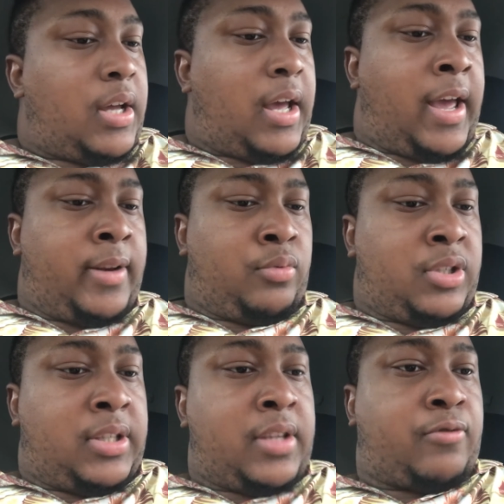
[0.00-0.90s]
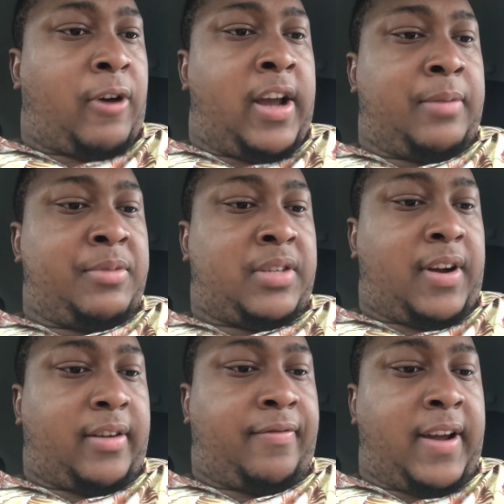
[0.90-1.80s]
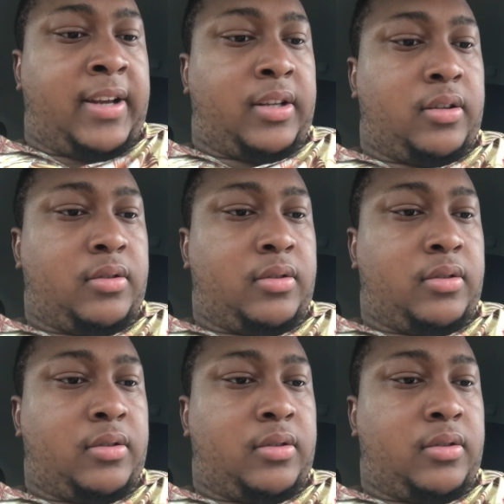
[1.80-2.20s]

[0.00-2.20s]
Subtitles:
and it was this ride. Let me see if I can find it.